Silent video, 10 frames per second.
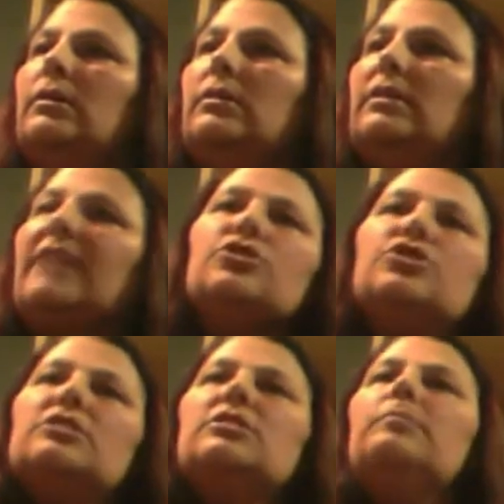That's
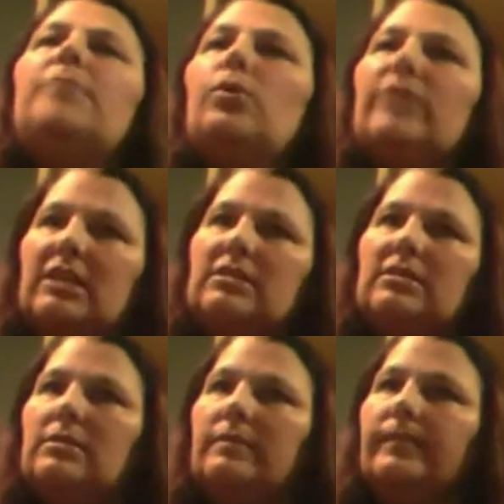just a
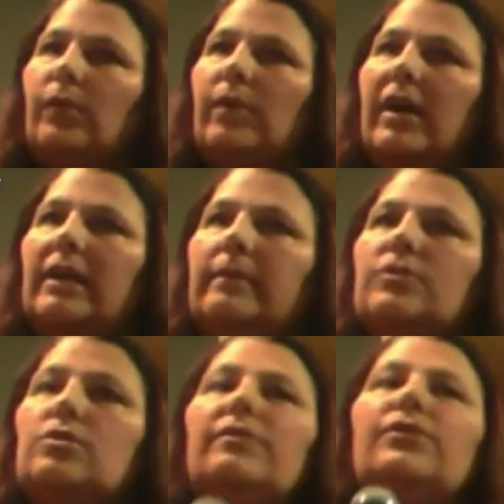bonus. Okay,
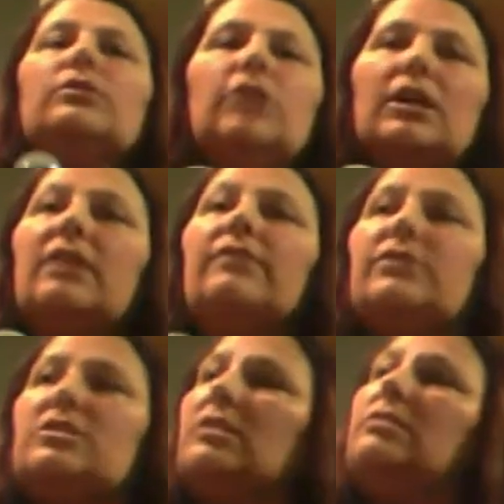so if you're looking
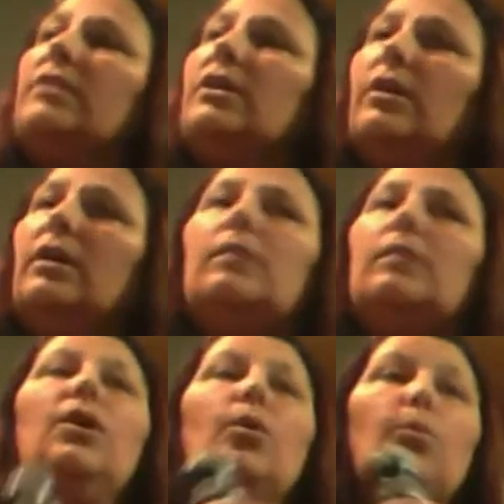for 6-figure income,
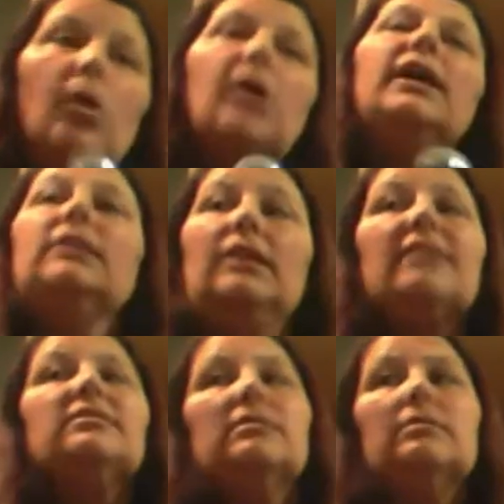working
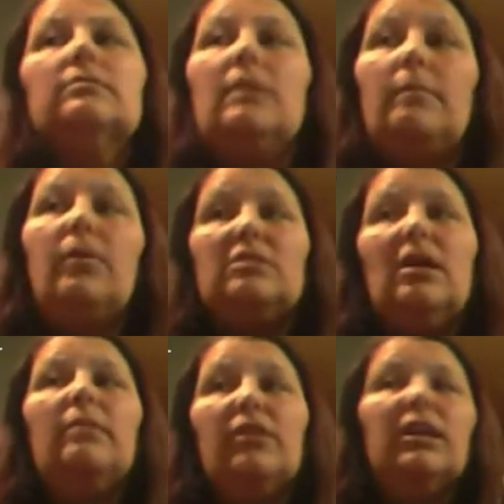less than
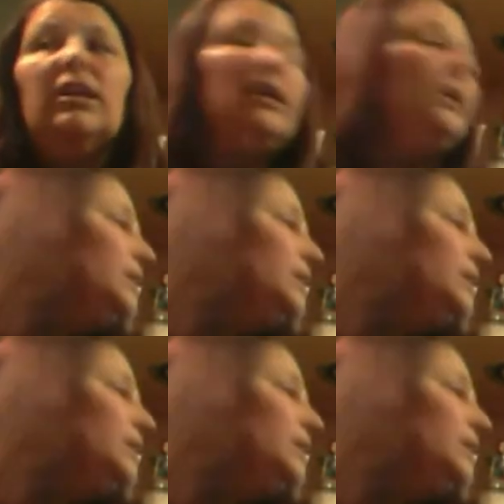part-time, really,